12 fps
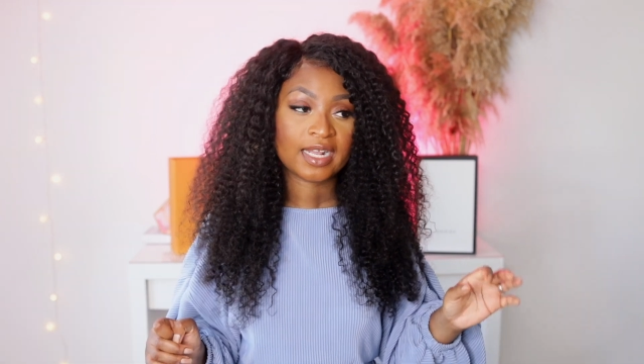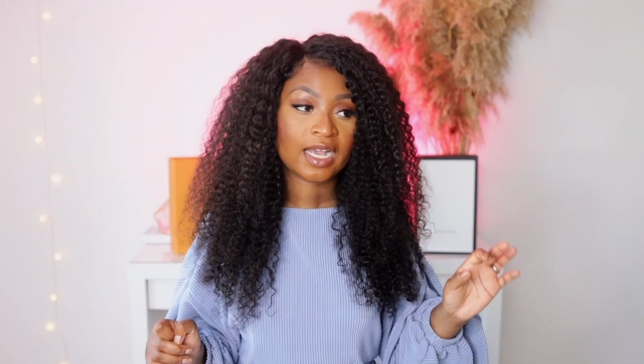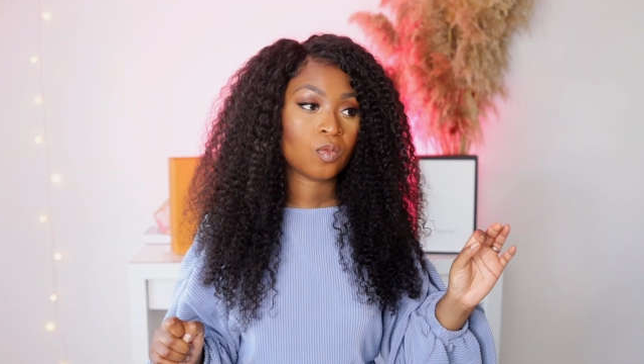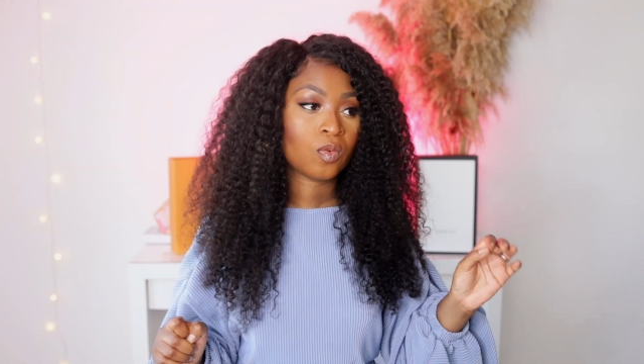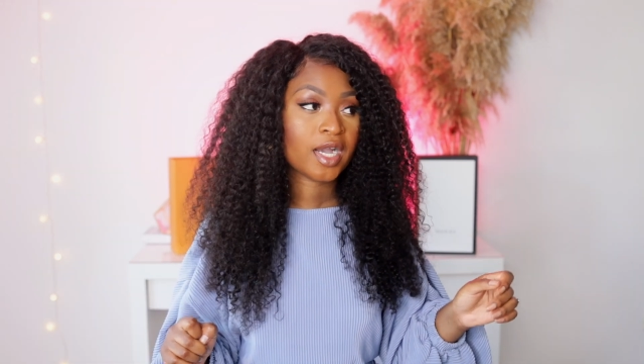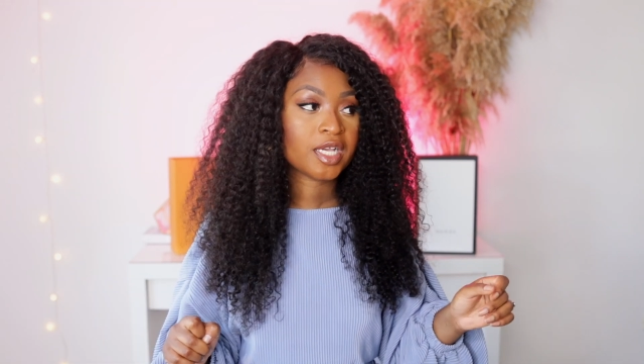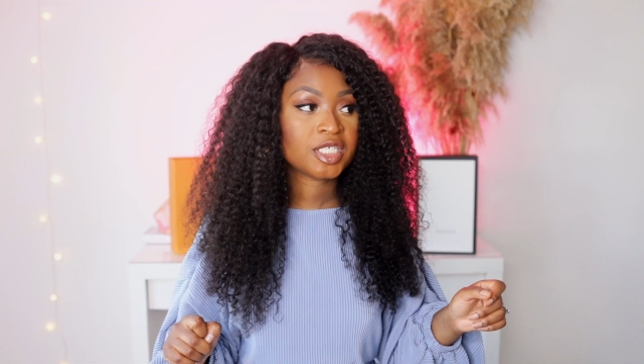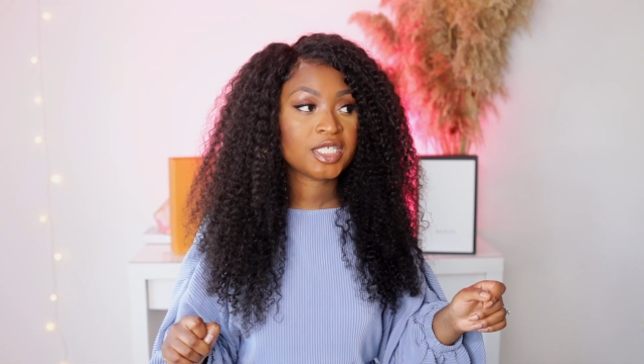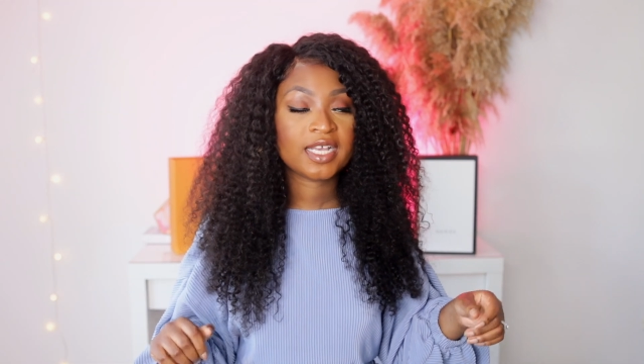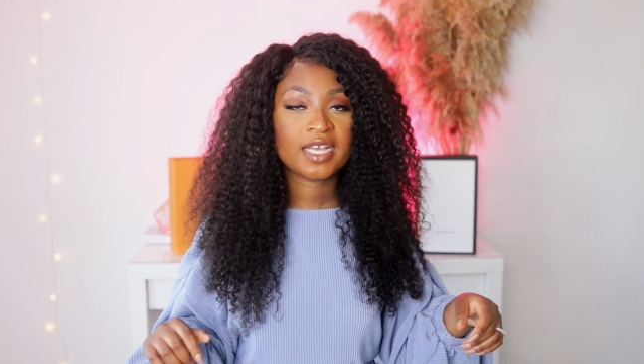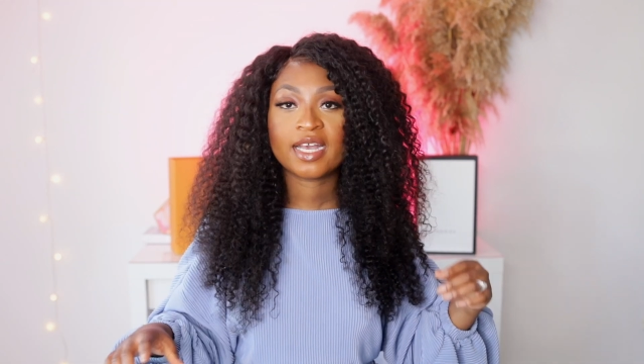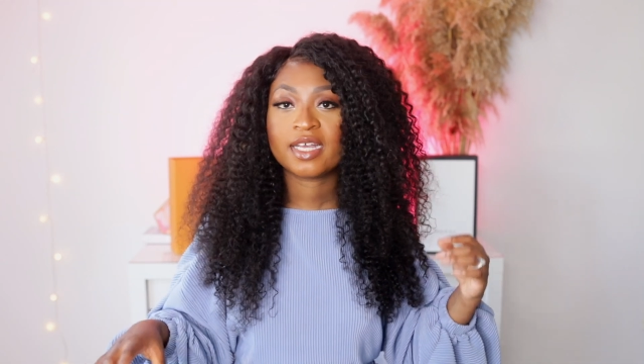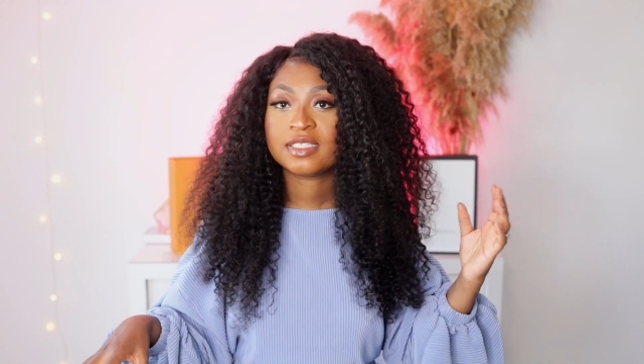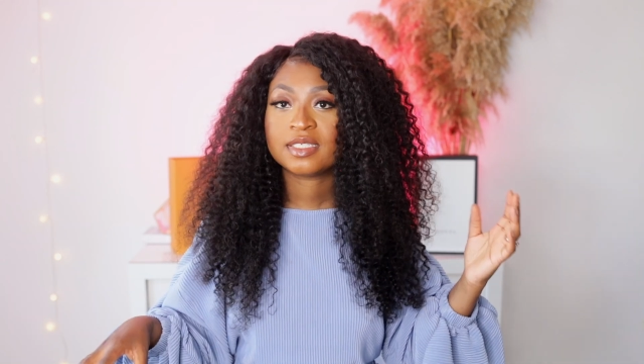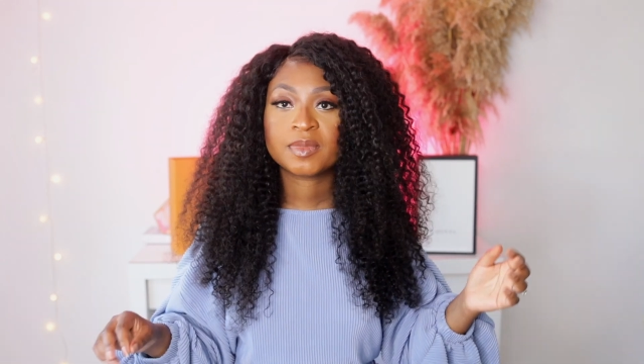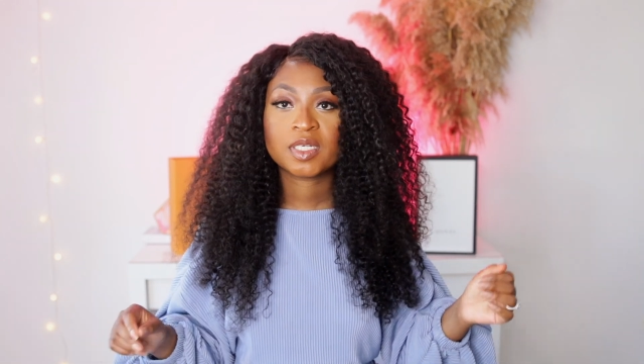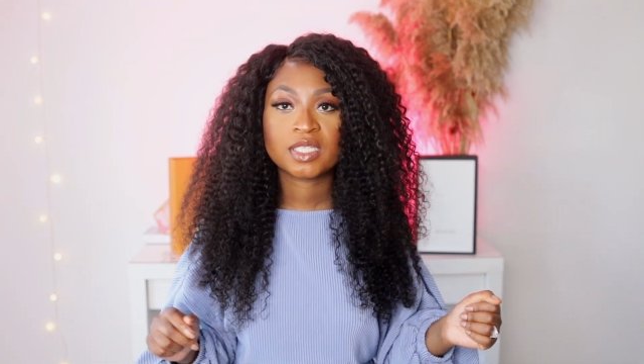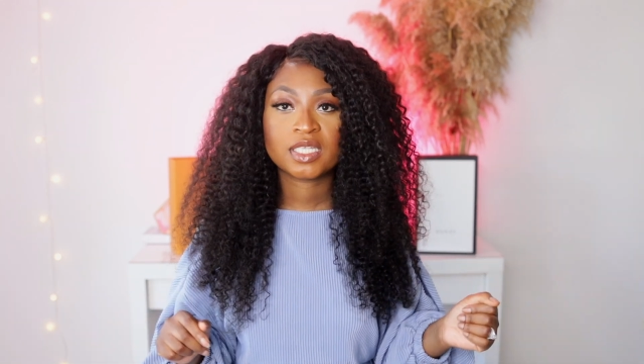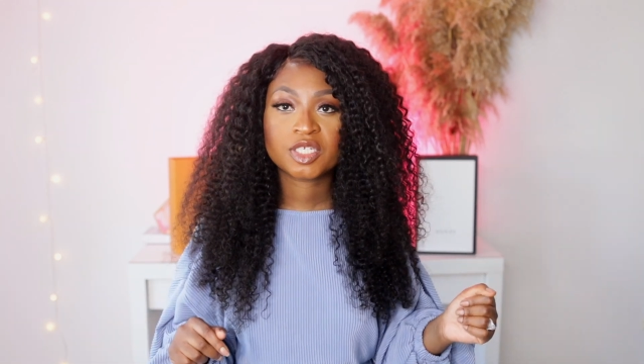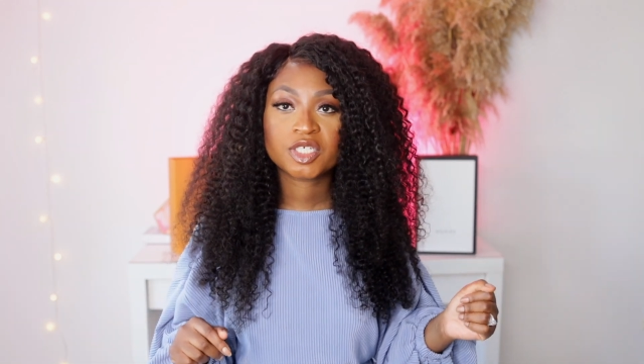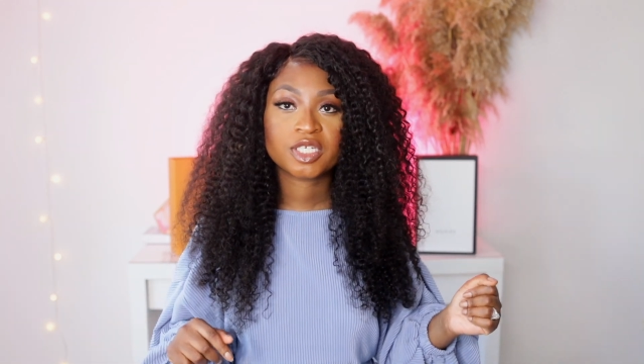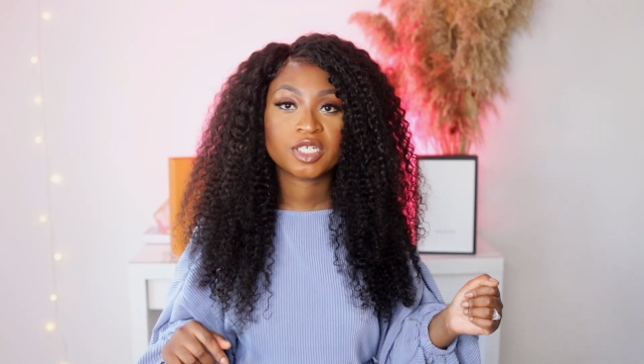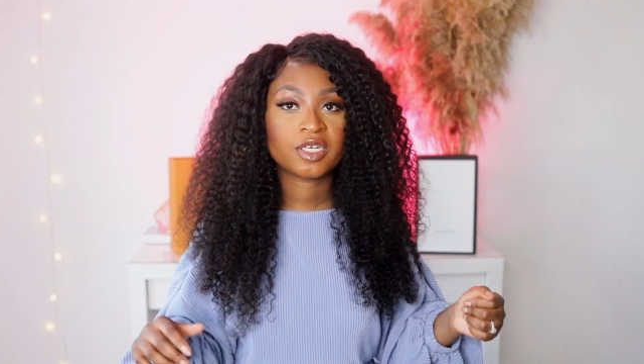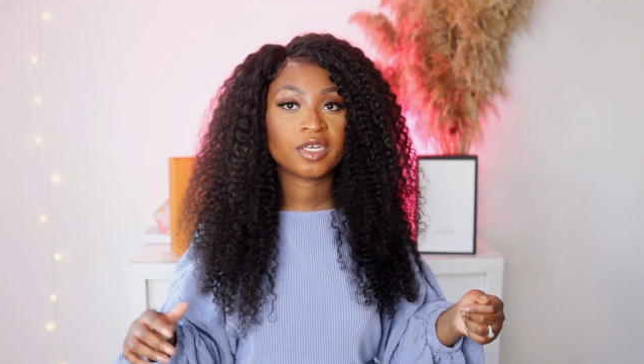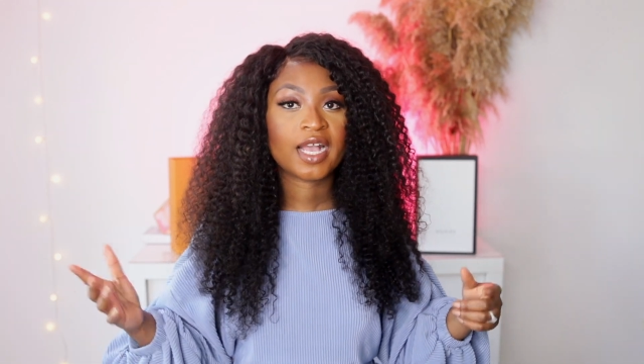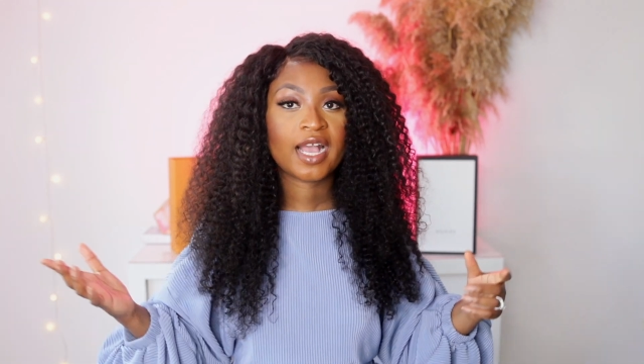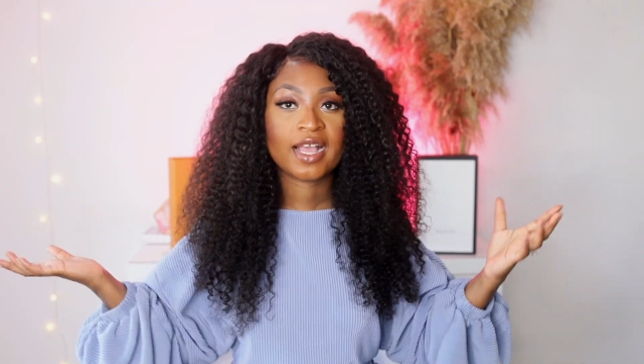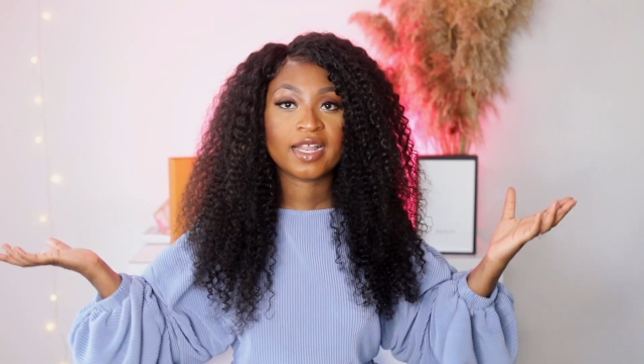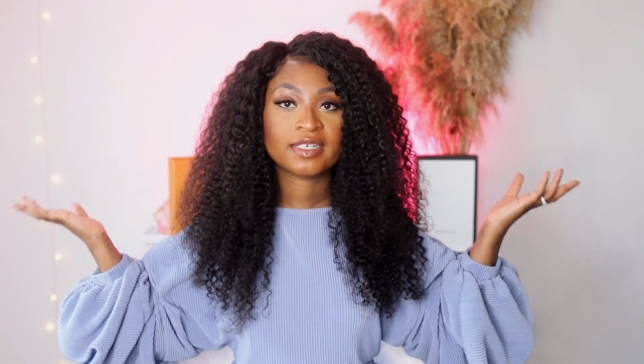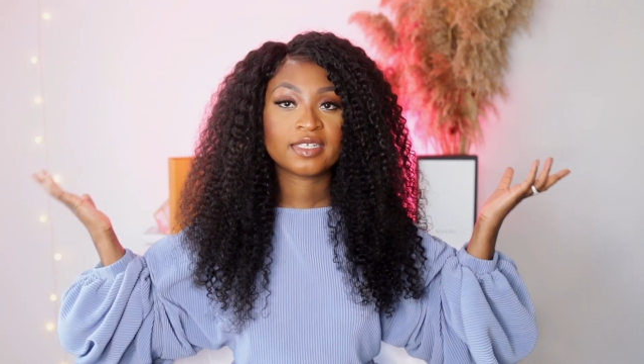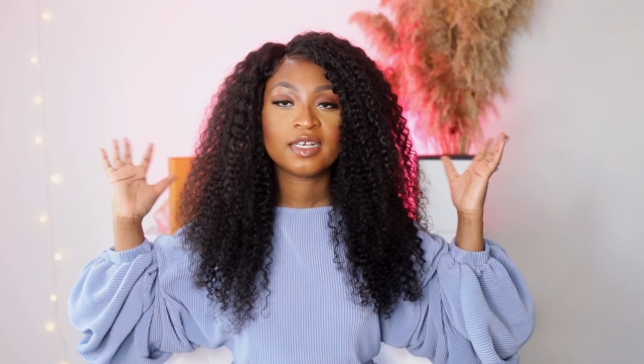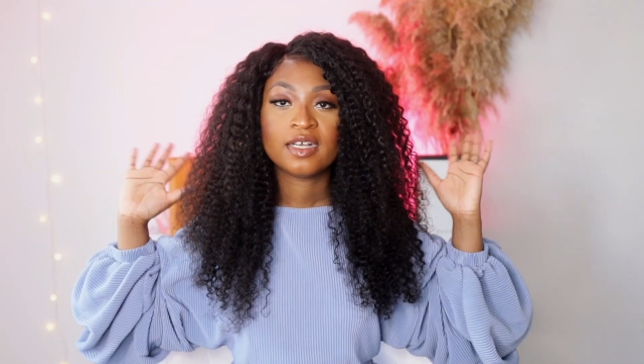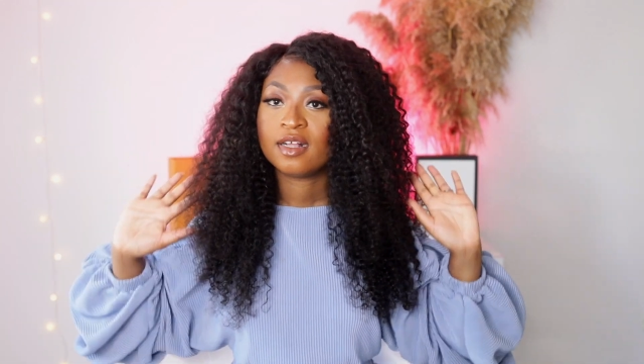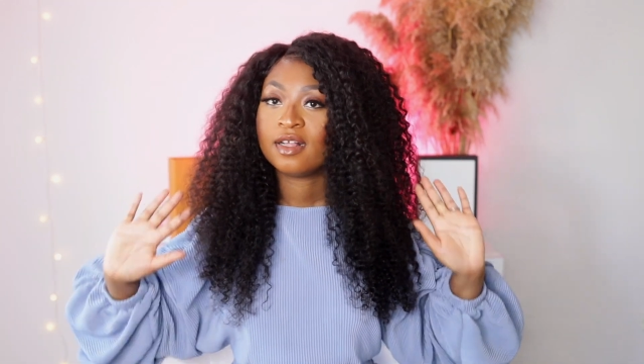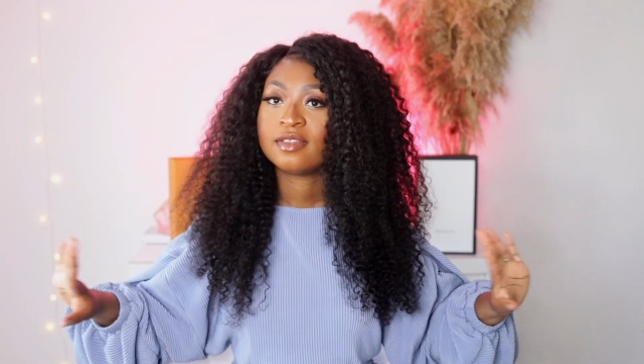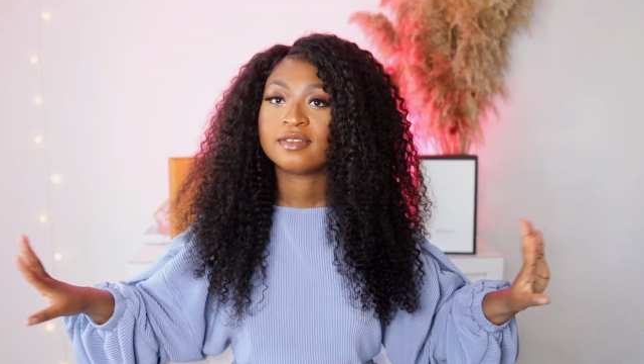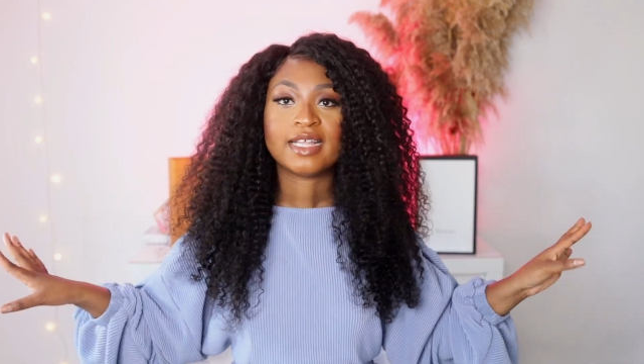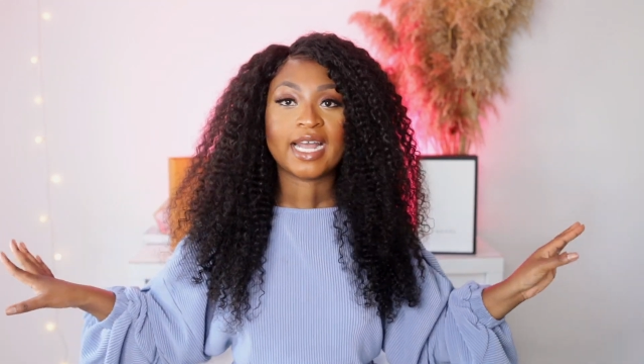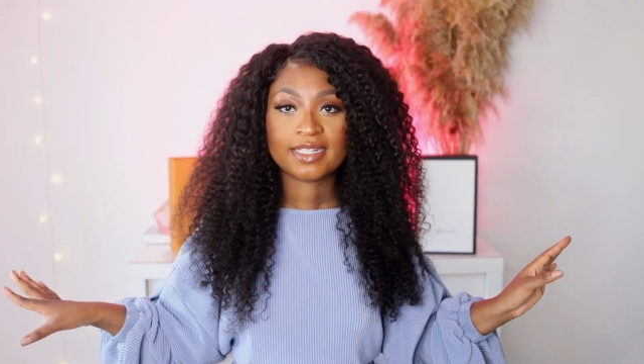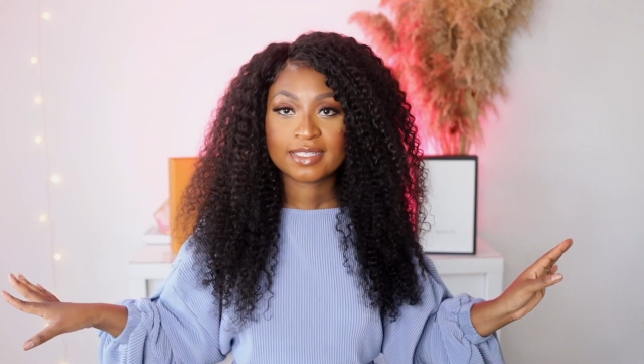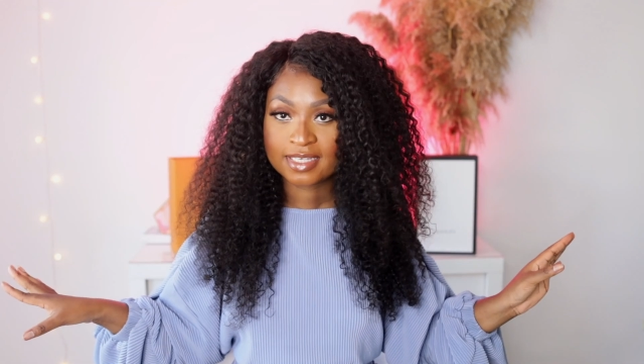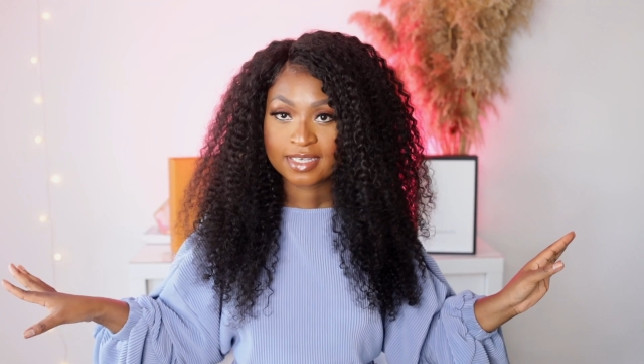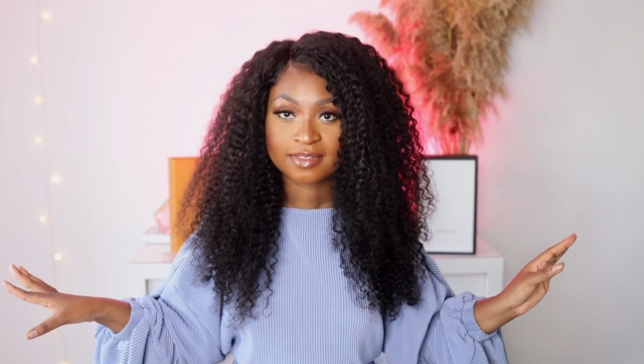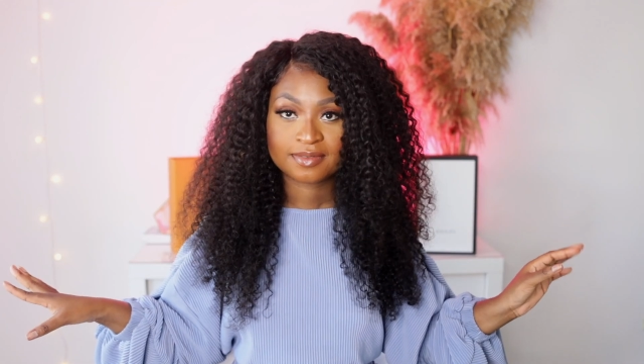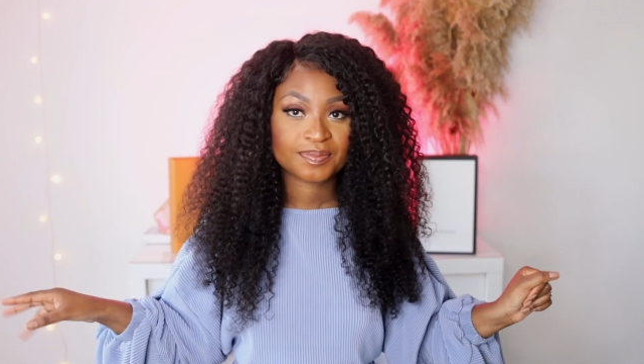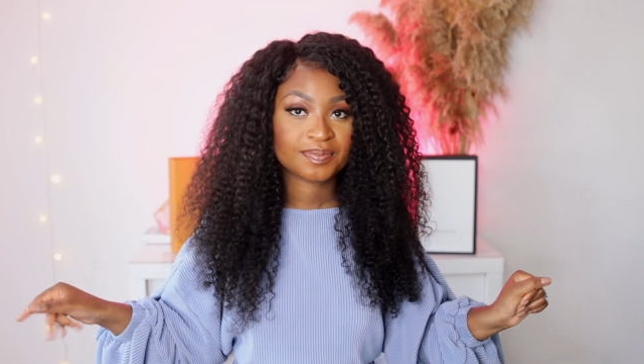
I washed it, deep conditioner, and that's it.